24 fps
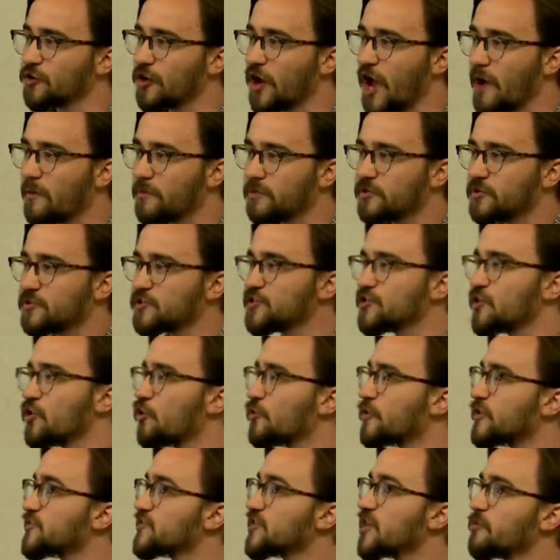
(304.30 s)
app. So
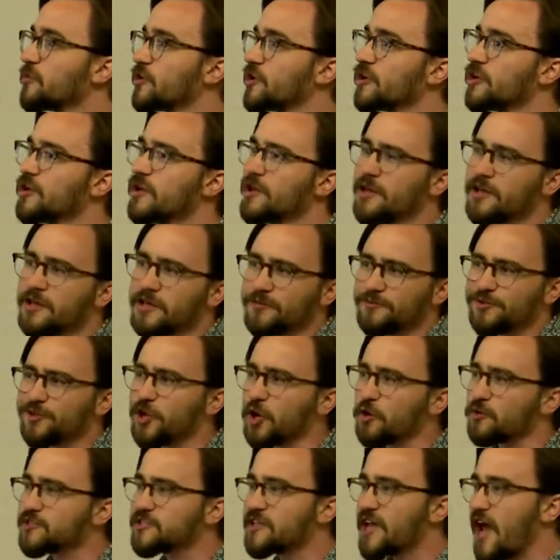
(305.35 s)
when someone
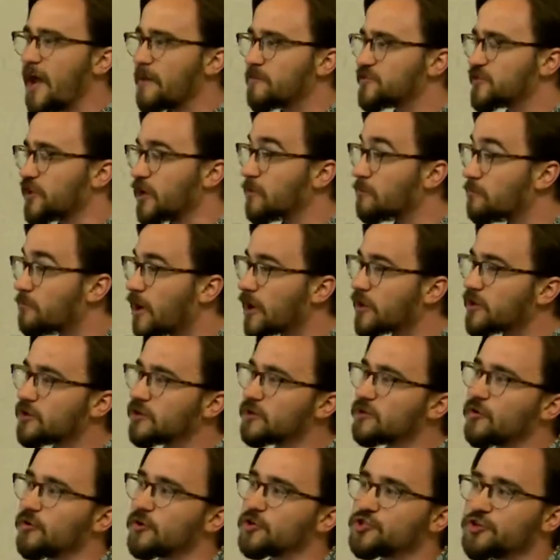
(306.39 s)
taps on a
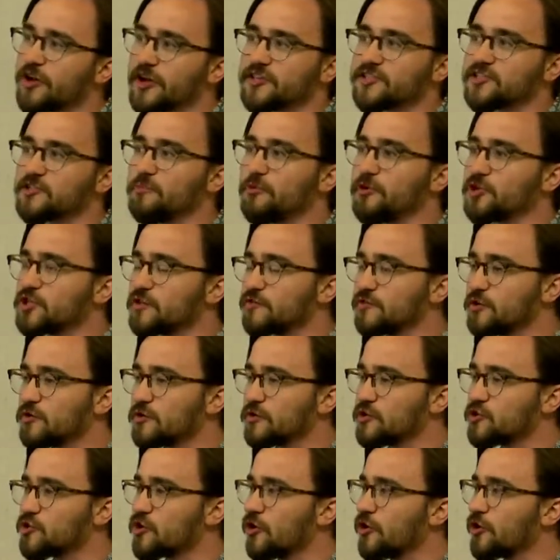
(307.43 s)
button or tries to push a view
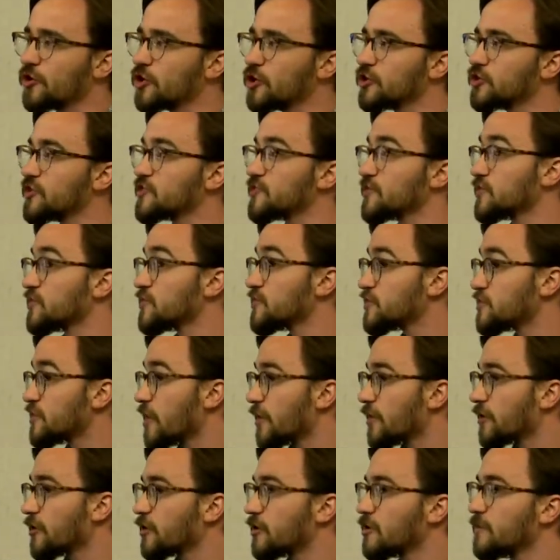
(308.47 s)
controller, does it
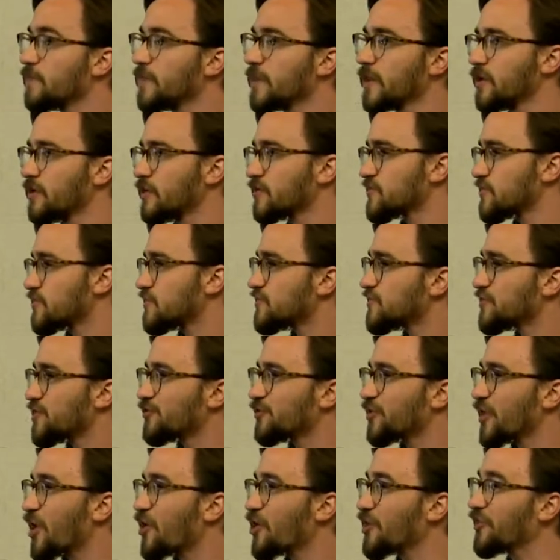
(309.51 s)
stutter? Does it sit
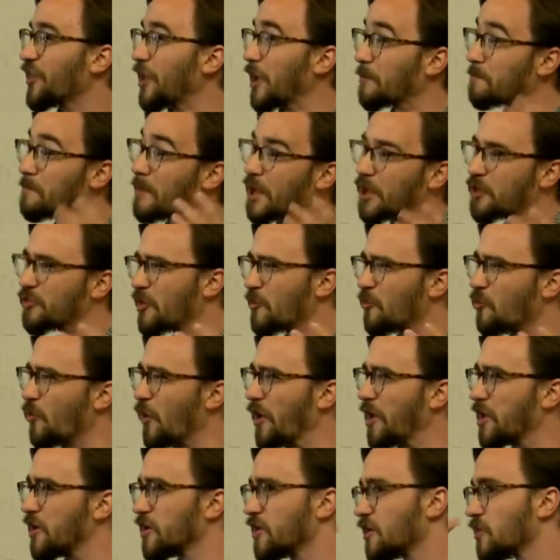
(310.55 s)
there and like make them
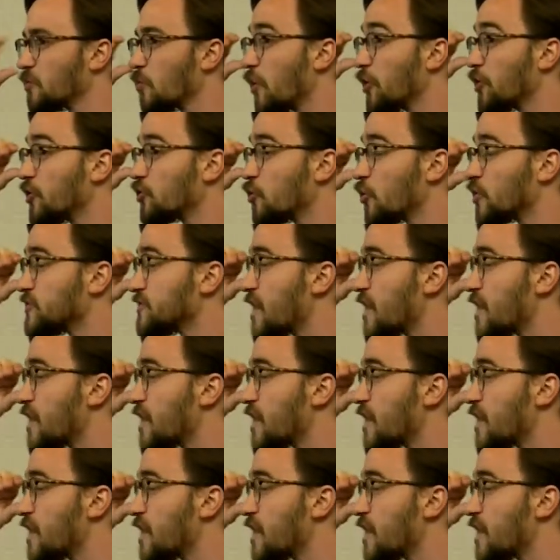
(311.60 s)
wait and wonder what's